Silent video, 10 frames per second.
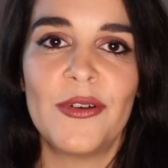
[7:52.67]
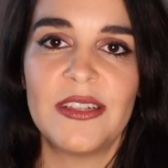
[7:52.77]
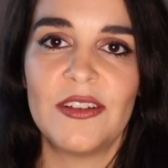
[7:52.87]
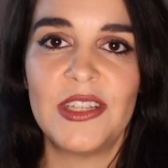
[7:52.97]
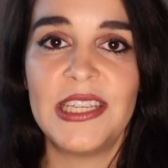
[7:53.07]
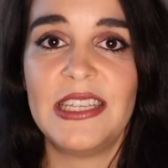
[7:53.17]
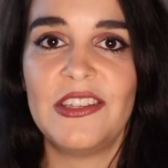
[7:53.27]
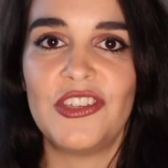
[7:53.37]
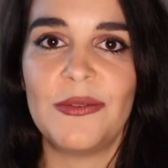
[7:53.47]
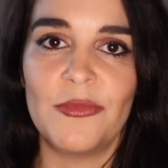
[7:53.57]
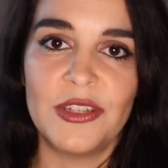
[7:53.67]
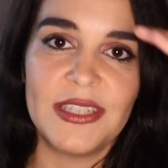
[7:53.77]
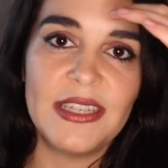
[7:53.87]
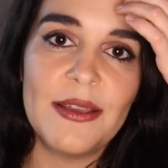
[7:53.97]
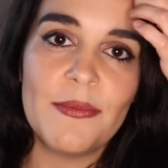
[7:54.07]
is only teaching
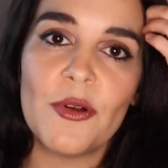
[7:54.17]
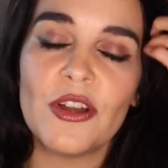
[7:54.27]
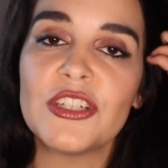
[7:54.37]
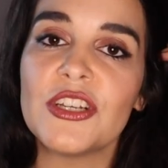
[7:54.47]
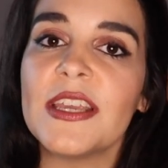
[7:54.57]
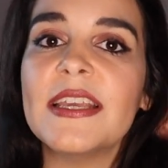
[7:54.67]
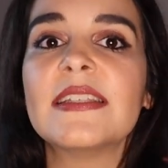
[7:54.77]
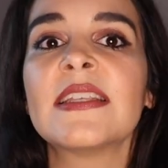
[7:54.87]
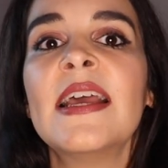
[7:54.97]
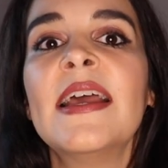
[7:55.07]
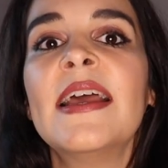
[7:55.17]
Brazilian Portuguese